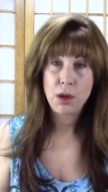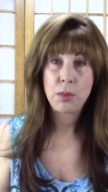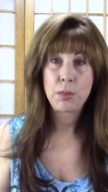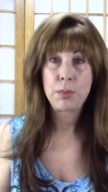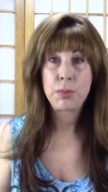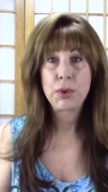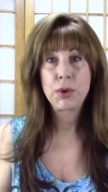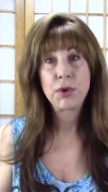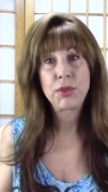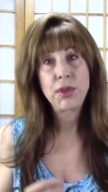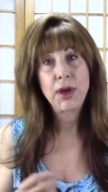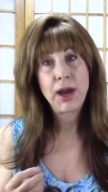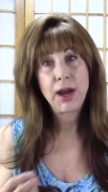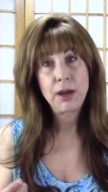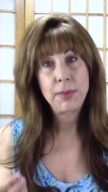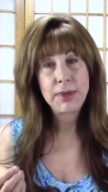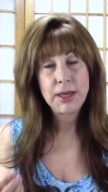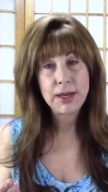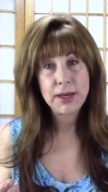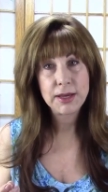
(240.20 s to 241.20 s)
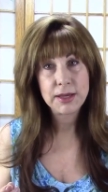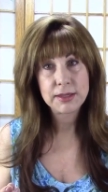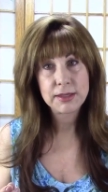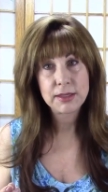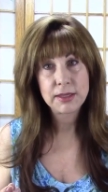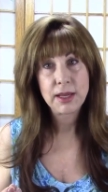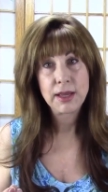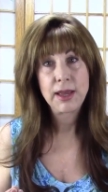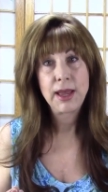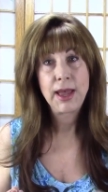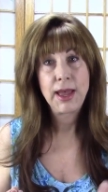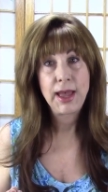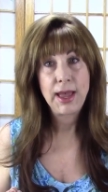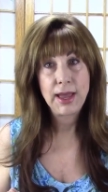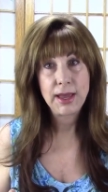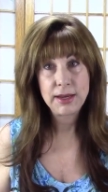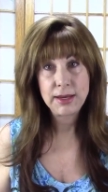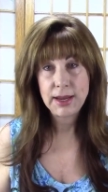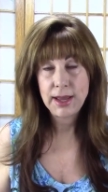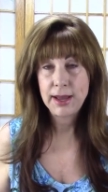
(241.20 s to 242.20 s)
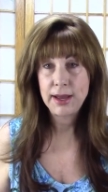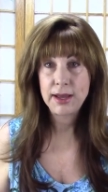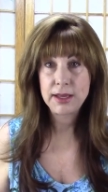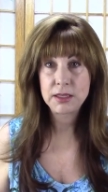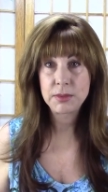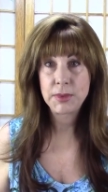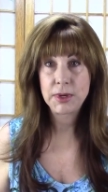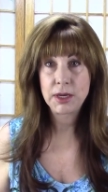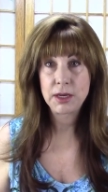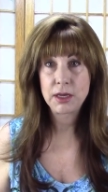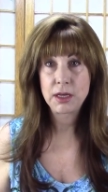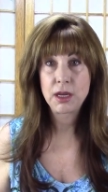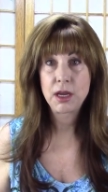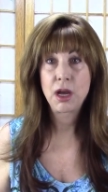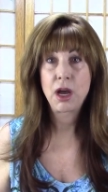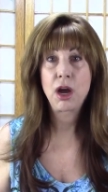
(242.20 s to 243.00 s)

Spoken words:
Both IBS and asthma